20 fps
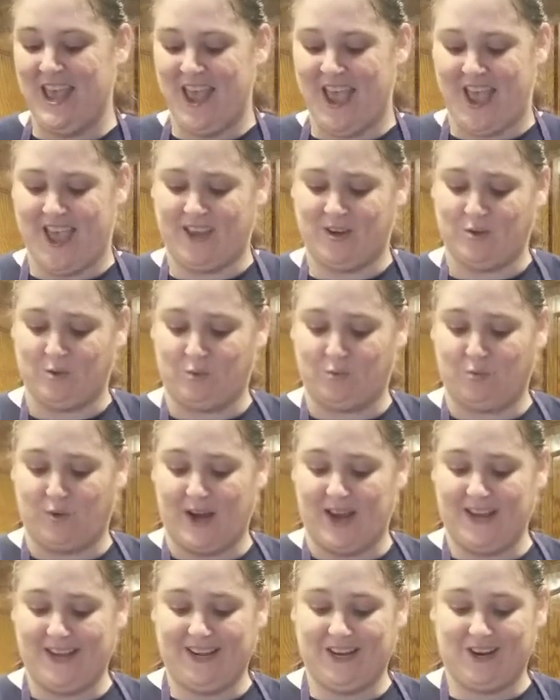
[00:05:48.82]
And
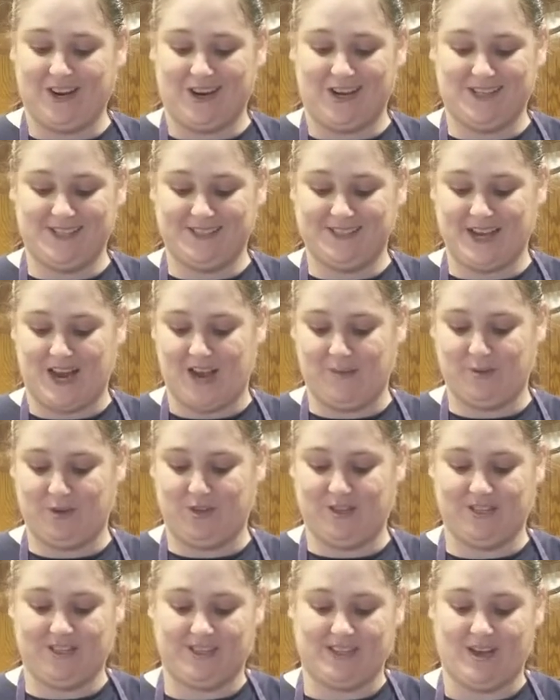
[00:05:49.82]
right here on top, you
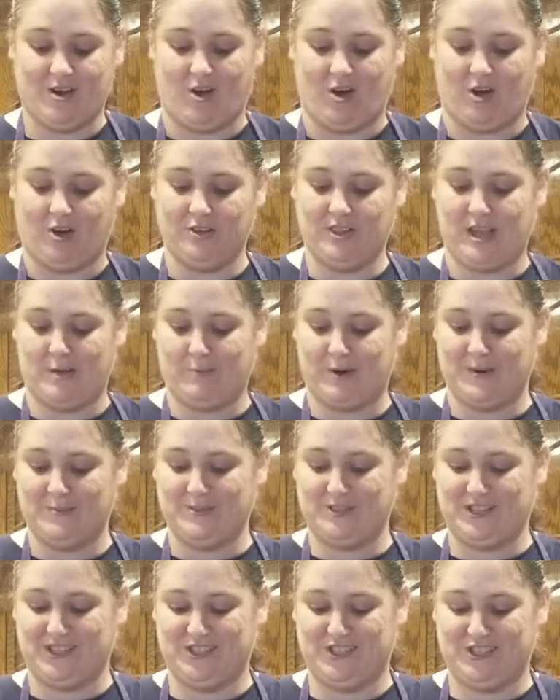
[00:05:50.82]
can see all that
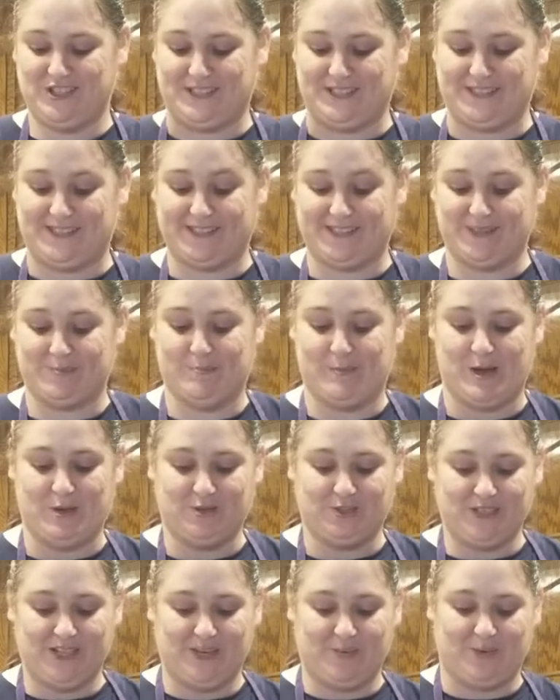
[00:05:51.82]
Parmesan cheese is
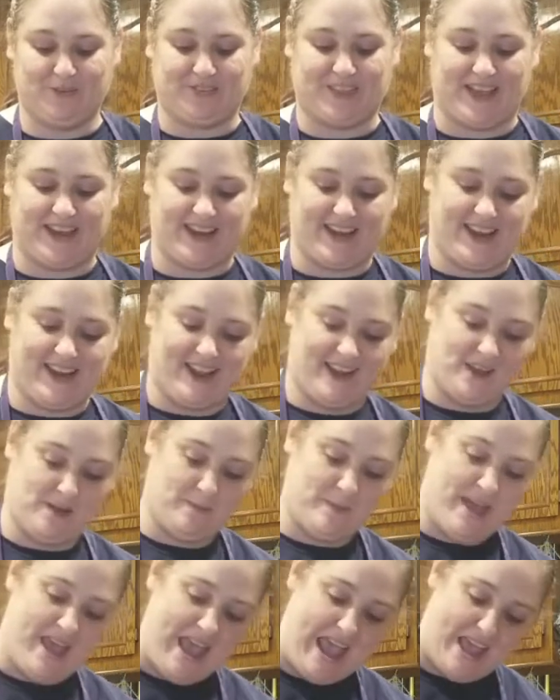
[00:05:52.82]
melted with that
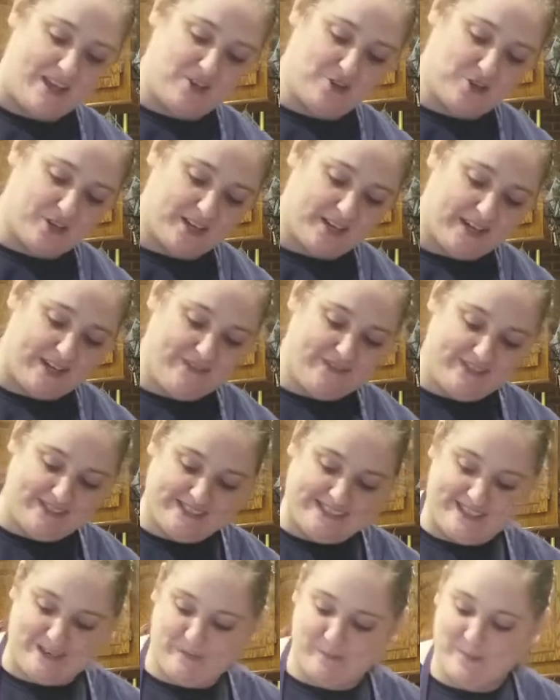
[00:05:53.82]
ham. And you can even
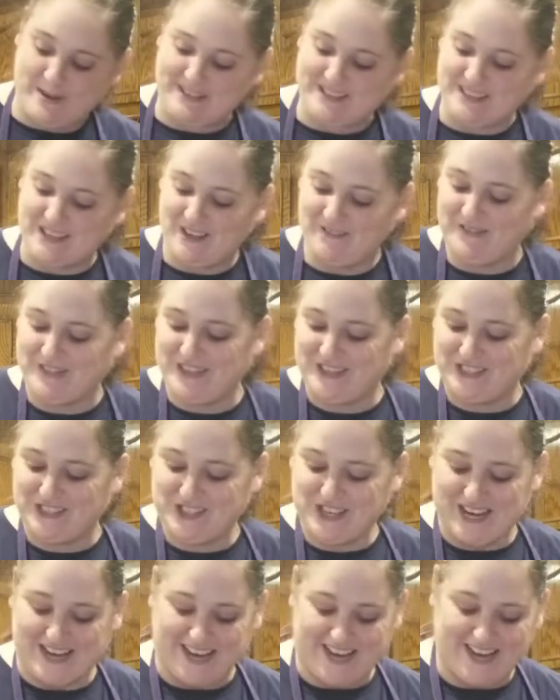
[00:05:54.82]
see bits of the
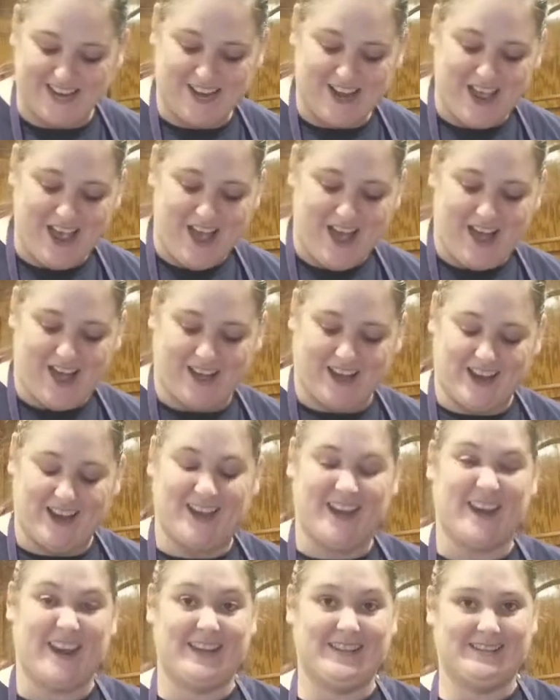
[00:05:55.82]
chicken
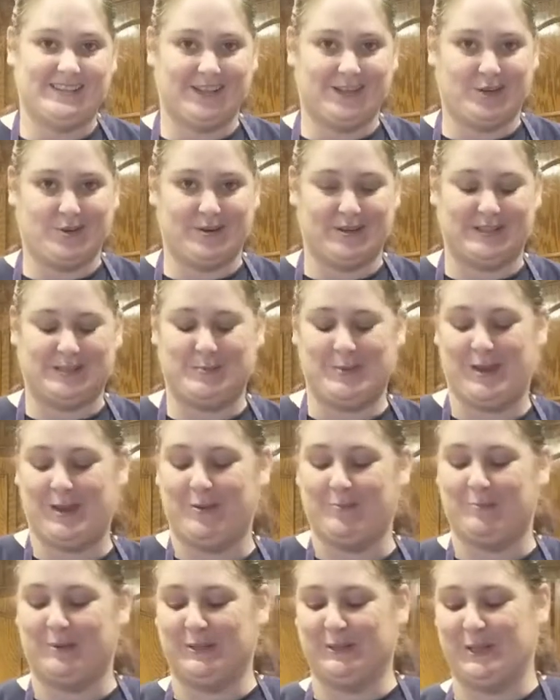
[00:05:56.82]
nice and crispy
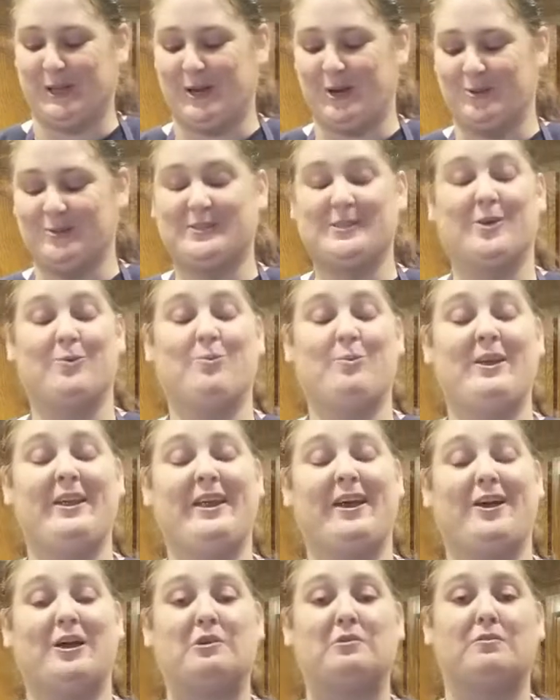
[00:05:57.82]
below. So we
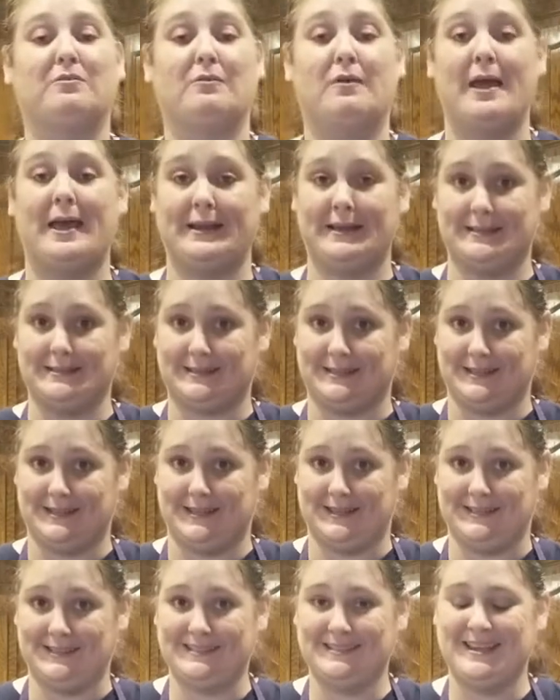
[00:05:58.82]
are ready to
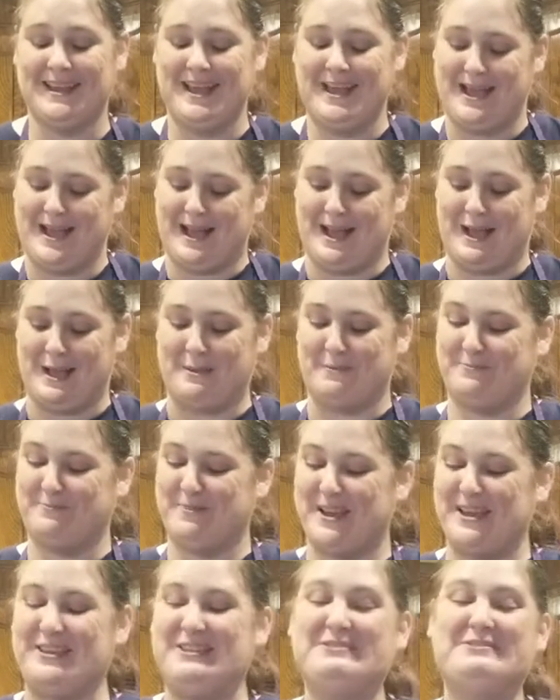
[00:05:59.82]
eat.
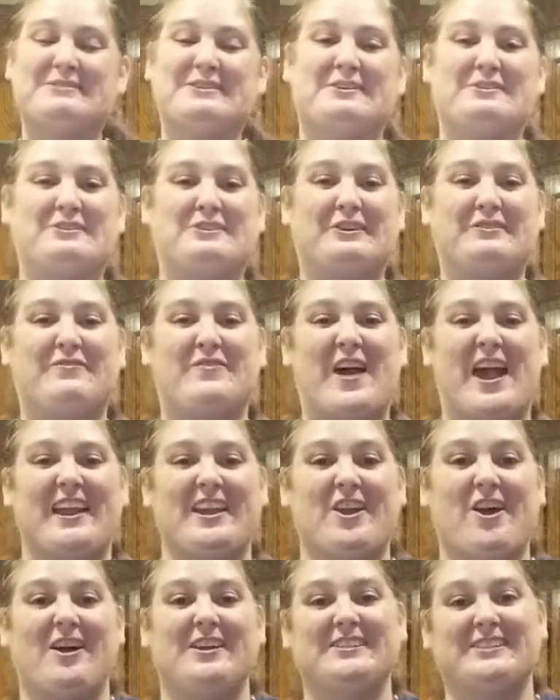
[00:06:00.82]
But you know you can
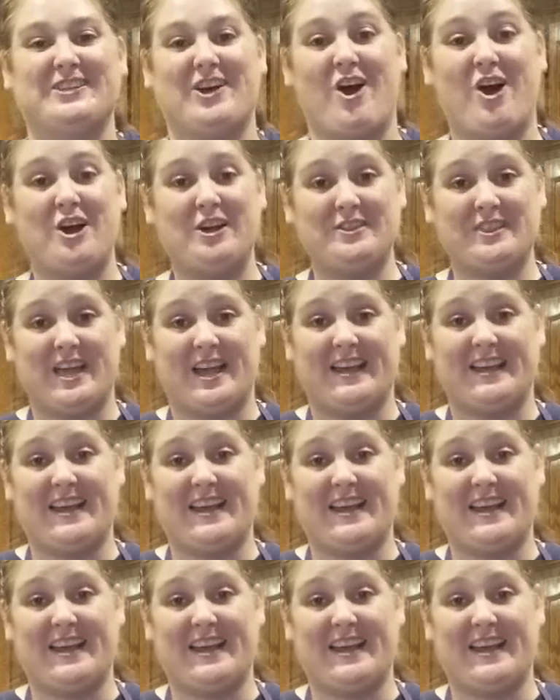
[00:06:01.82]
find us online